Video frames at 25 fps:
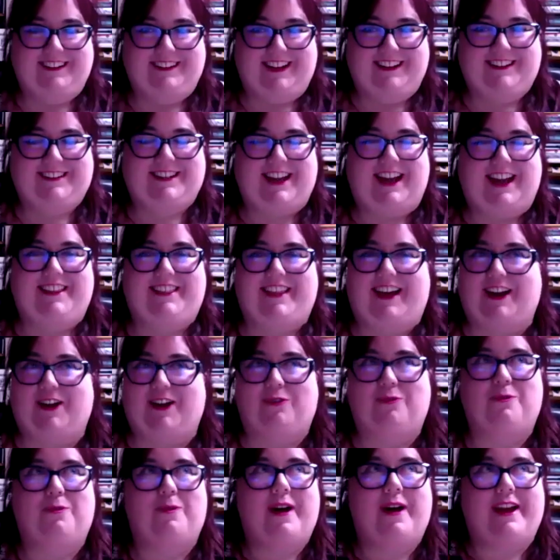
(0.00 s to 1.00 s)
and take that
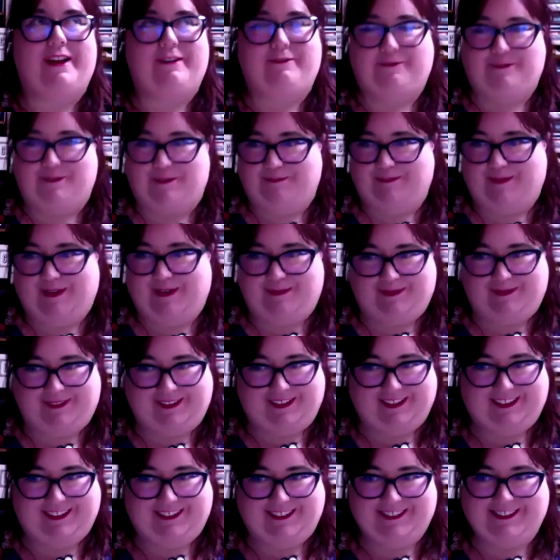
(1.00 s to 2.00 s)
away from me,
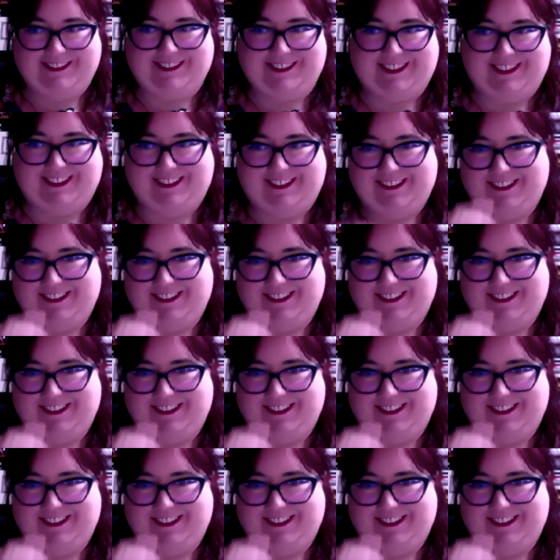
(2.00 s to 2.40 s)
please. Yeah.